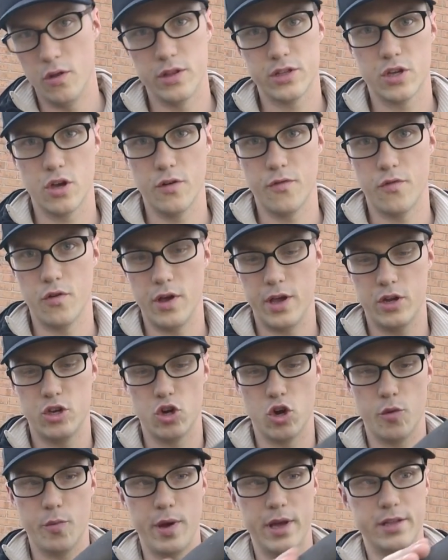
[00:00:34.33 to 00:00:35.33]
It's good for like
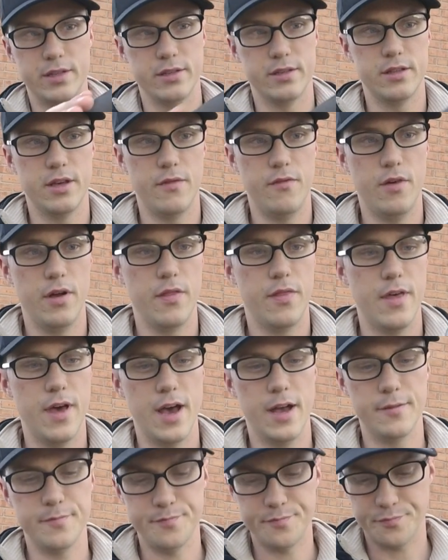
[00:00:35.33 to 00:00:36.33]
jerk baits and stuff like that.